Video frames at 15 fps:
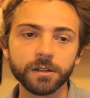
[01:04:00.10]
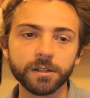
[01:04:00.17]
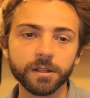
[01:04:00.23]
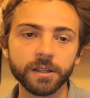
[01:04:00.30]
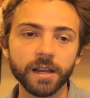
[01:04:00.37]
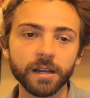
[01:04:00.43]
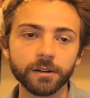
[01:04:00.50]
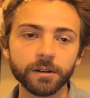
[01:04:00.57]
to
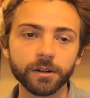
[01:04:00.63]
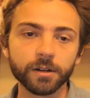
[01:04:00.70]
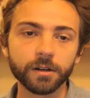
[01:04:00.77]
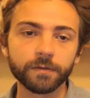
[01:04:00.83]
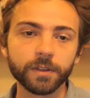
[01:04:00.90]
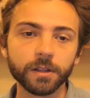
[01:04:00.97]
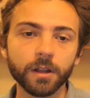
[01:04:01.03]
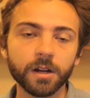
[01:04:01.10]
the editor
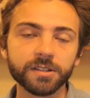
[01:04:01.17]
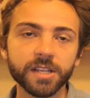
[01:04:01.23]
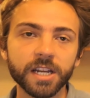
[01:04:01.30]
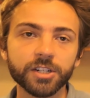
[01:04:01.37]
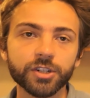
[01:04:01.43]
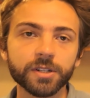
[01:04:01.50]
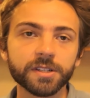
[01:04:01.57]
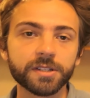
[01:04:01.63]
of the Los
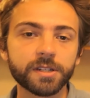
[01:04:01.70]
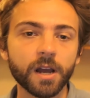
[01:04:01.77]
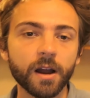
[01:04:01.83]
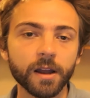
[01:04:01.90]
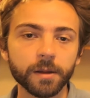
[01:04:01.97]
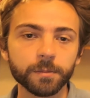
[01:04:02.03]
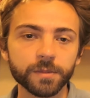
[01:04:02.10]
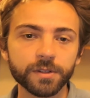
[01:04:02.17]
Angeles
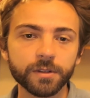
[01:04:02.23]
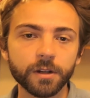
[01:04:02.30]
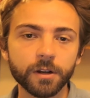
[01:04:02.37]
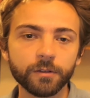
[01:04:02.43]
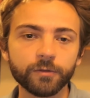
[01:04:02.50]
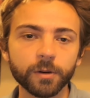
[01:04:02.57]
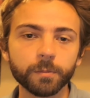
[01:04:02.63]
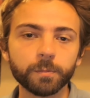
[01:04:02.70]
Times
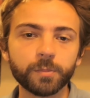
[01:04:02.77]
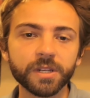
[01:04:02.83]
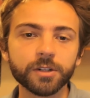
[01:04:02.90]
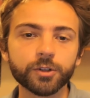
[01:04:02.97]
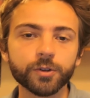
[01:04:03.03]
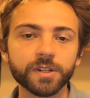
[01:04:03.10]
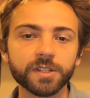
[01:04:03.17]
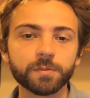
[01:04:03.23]
from
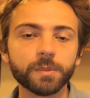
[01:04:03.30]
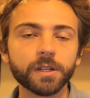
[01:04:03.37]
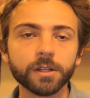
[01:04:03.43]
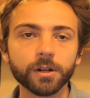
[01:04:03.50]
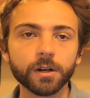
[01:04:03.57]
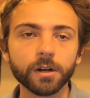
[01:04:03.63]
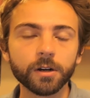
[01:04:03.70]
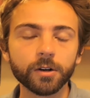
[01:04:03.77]
Beatrice
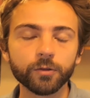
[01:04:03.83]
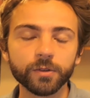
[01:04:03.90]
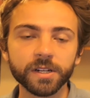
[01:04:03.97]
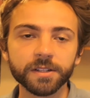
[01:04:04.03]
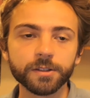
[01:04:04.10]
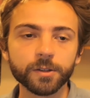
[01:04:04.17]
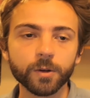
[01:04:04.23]
Miller reads,